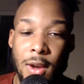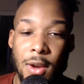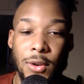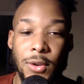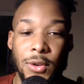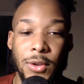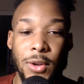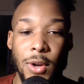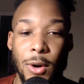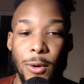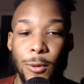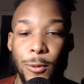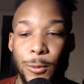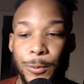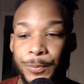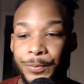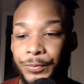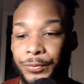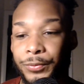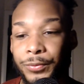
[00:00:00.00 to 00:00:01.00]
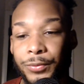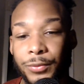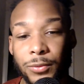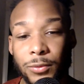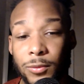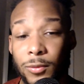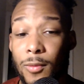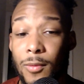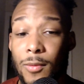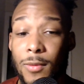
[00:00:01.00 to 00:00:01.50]
So
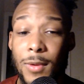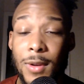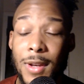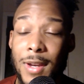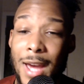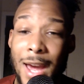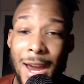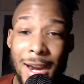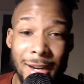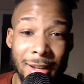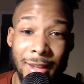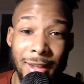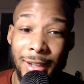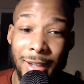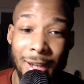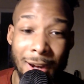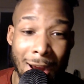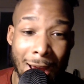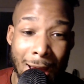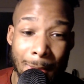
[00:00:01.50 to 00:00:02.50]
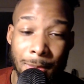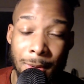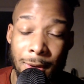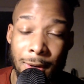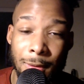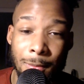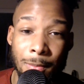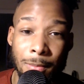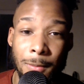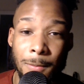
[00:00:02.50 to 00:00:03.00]
anything can
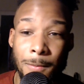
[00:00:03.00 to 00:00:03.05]
happen.